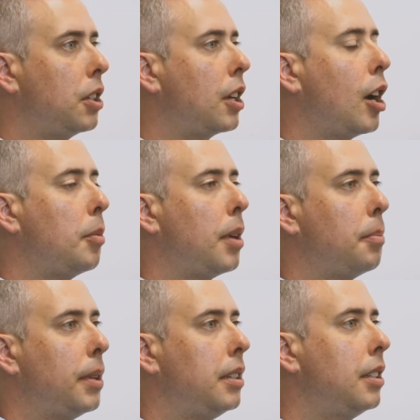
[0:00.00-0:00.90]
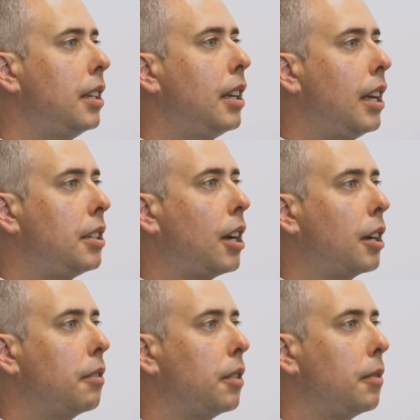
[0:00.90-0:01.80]
call them up and talk
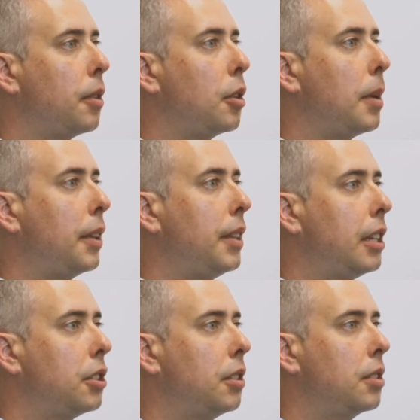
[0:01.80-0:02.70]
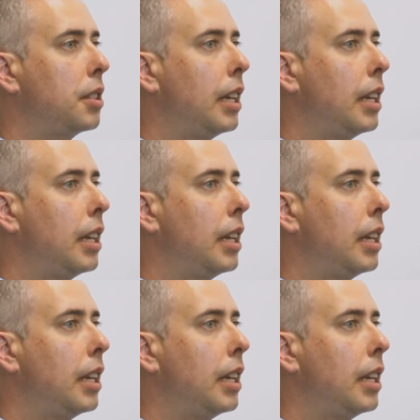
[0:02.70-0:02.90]
over the phone about the issues.